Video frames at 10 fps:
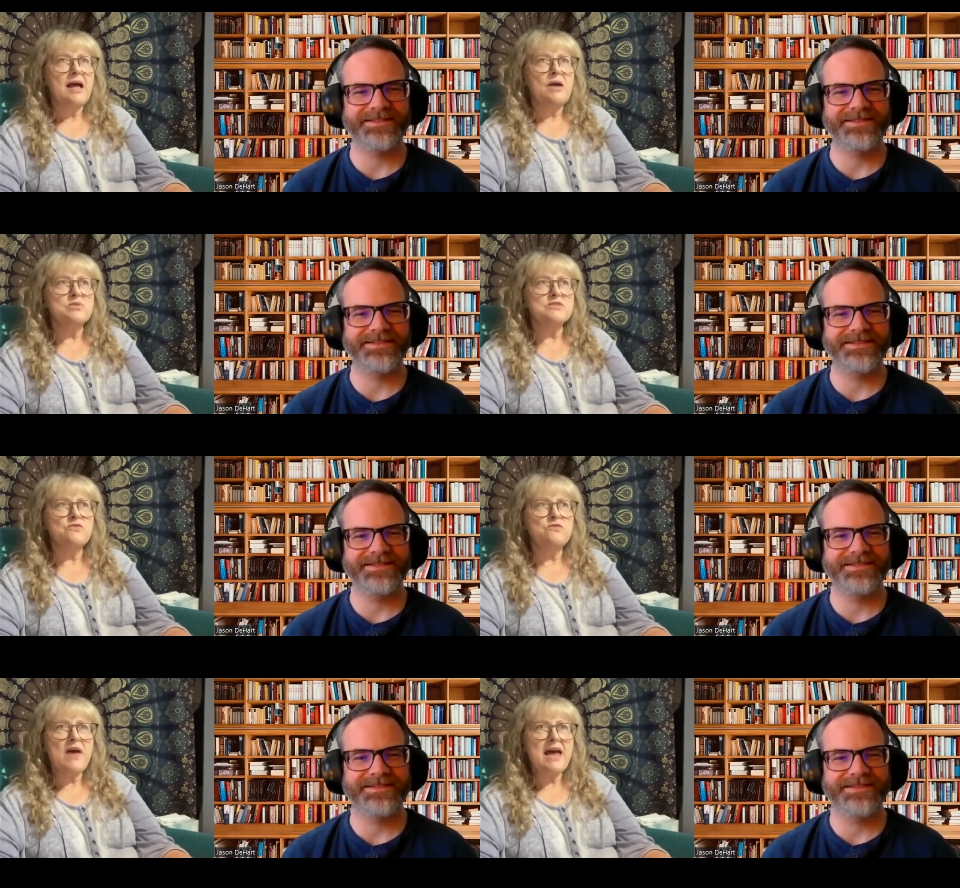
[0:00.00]
Speaker 1: I was
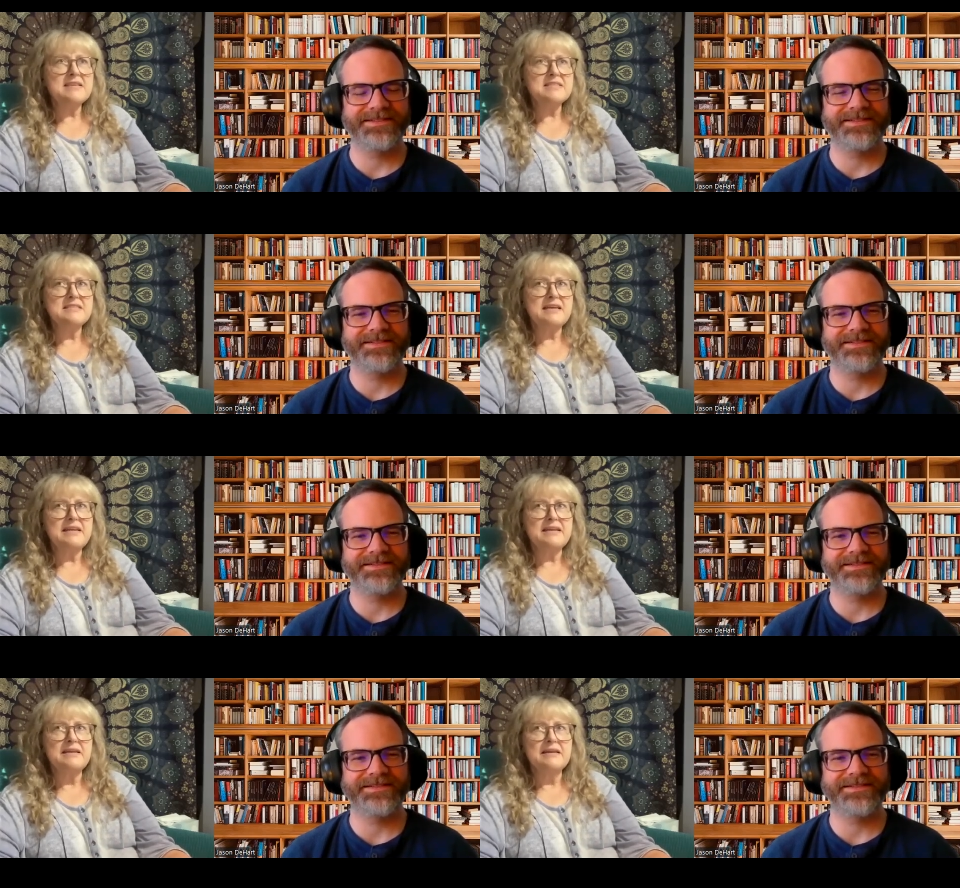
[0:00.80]

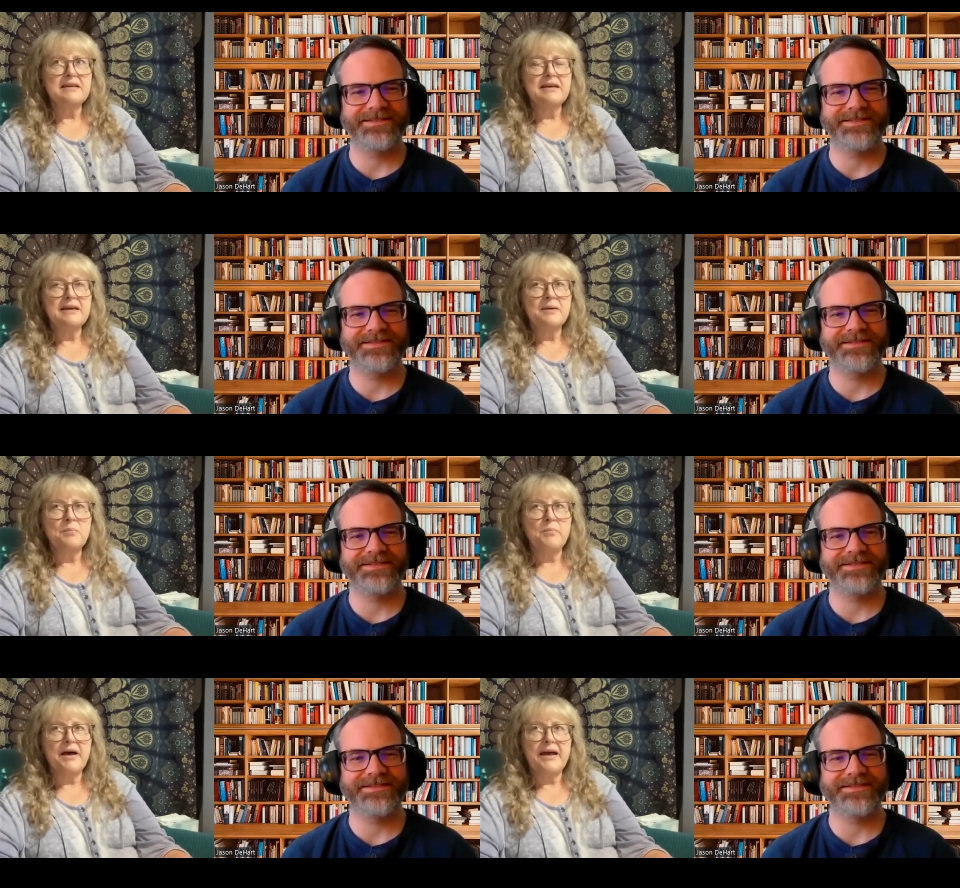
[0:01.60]
fascinated
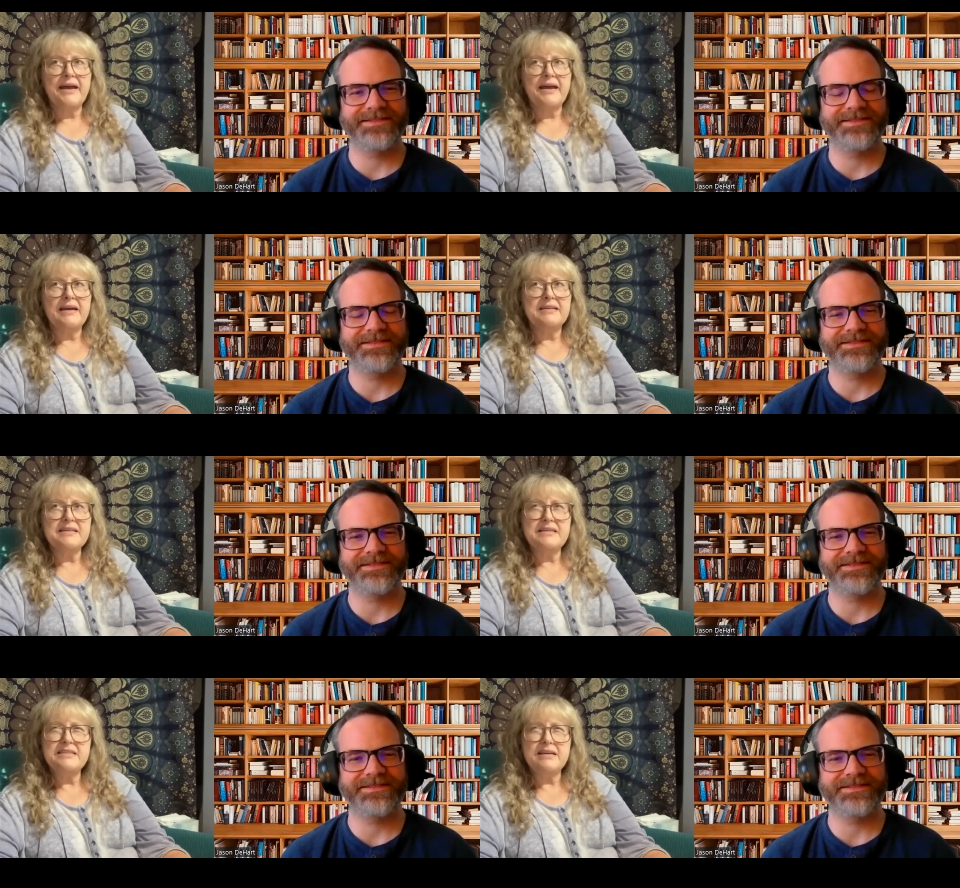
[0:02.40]
by a
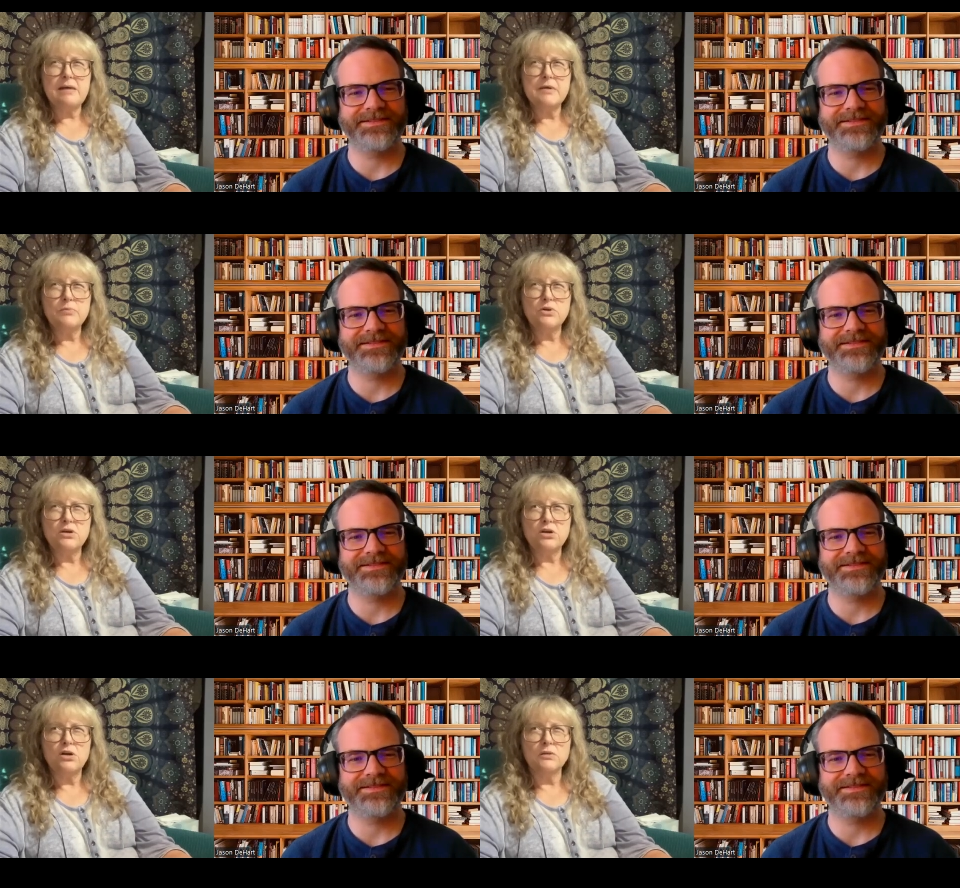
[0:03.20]
DC comic
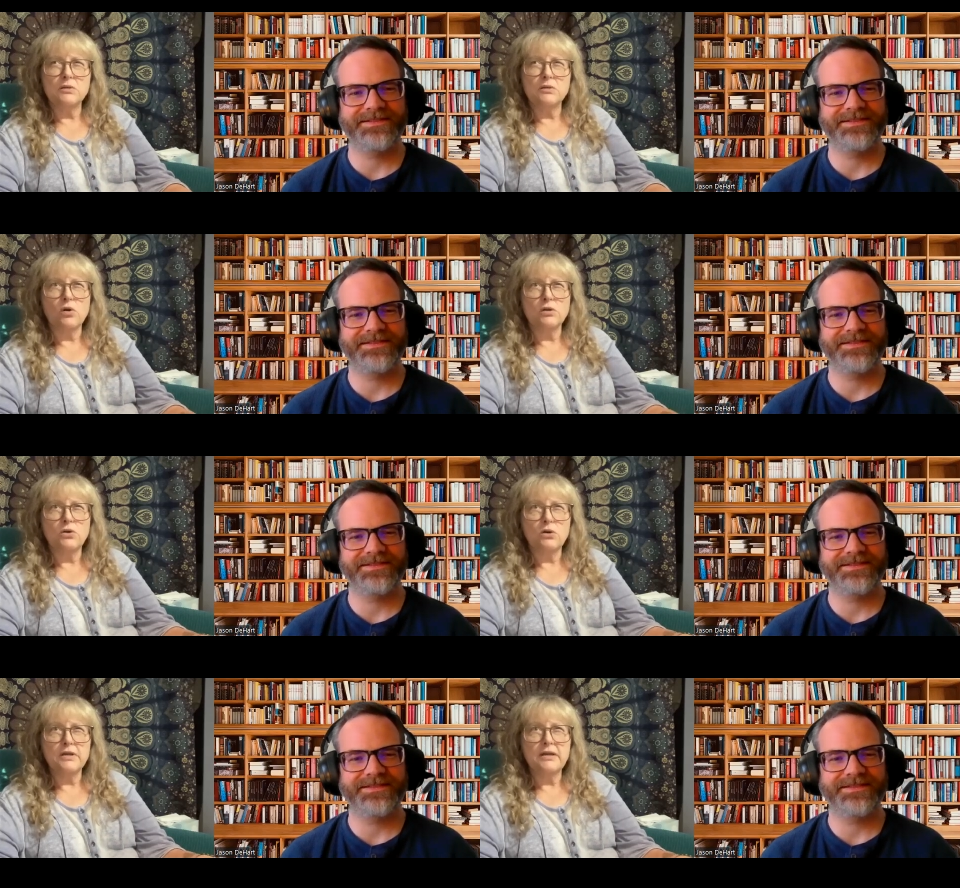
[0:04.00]
book called
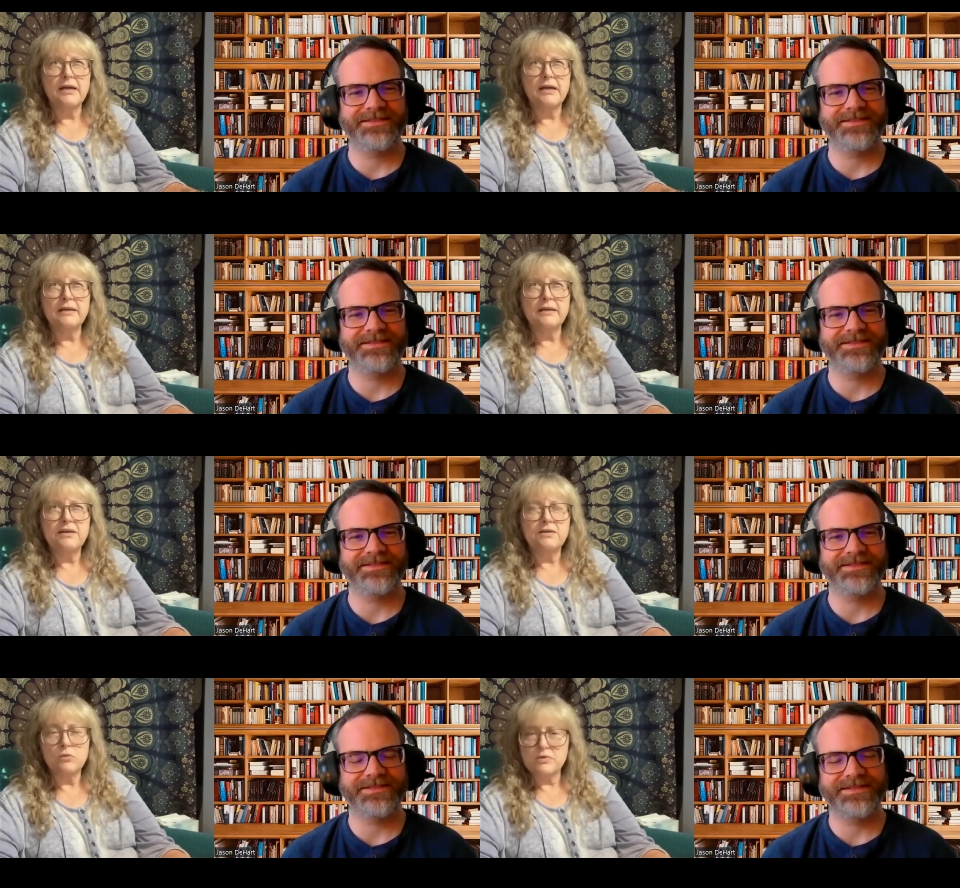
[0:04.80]
Warlord, and the
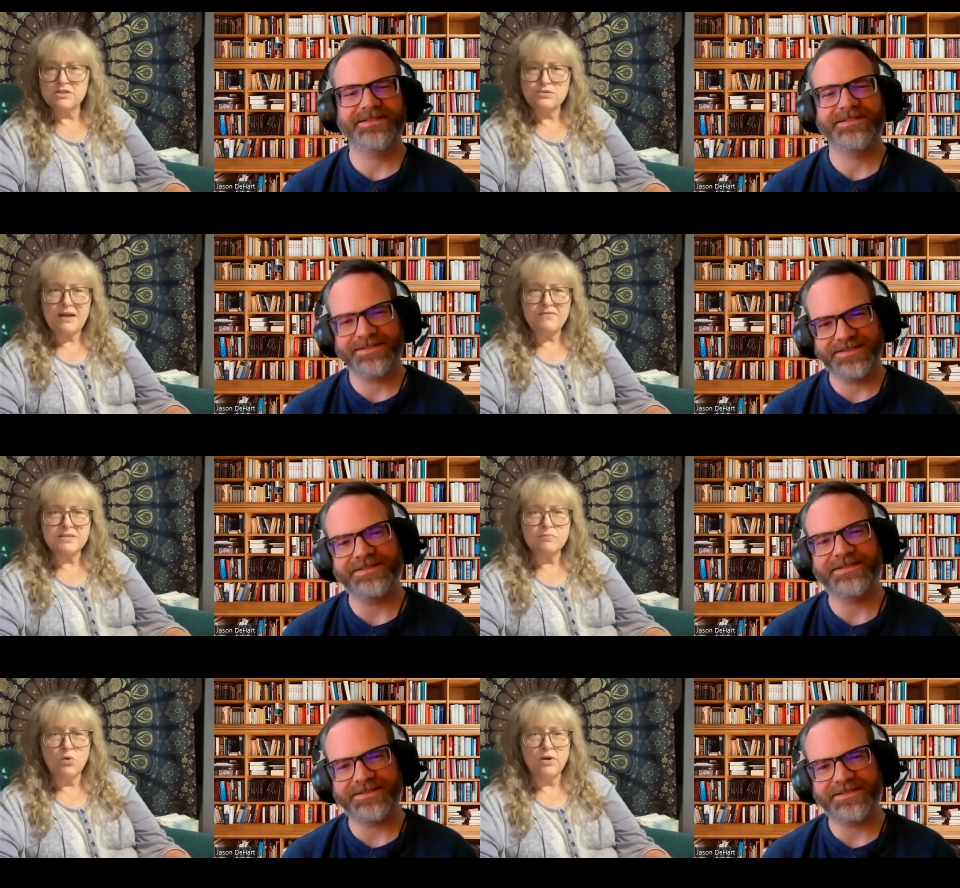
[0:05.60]
hero was
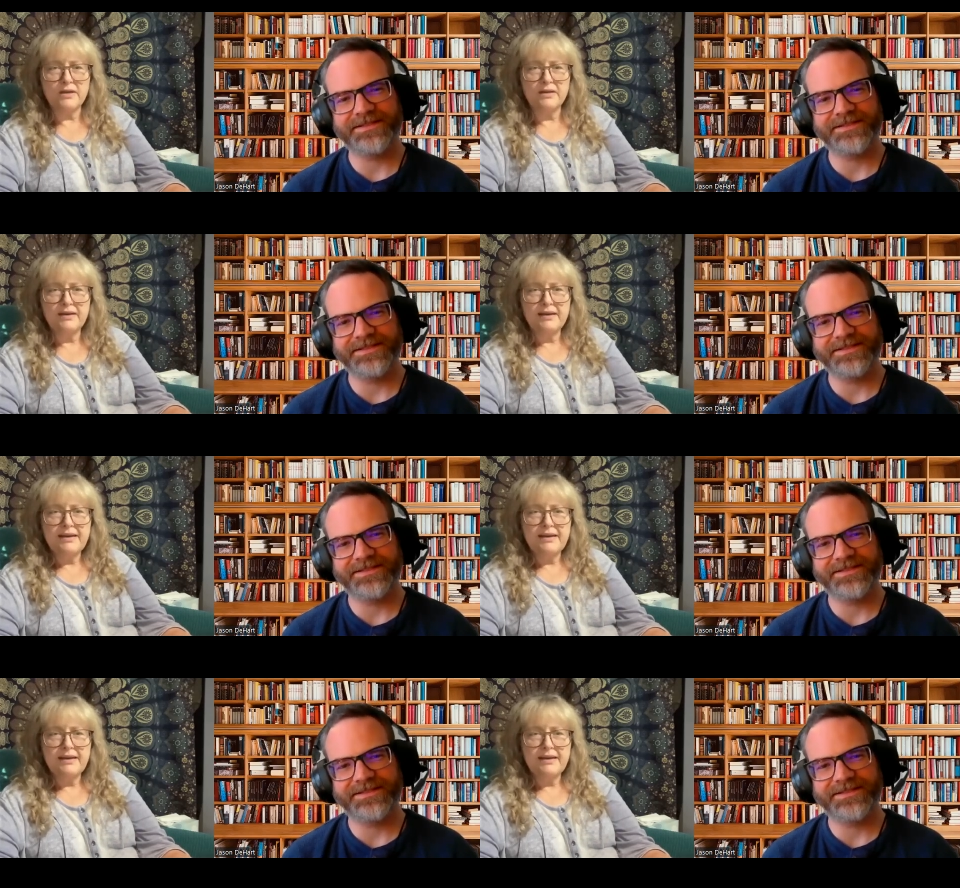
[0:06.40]
Travis Morgan.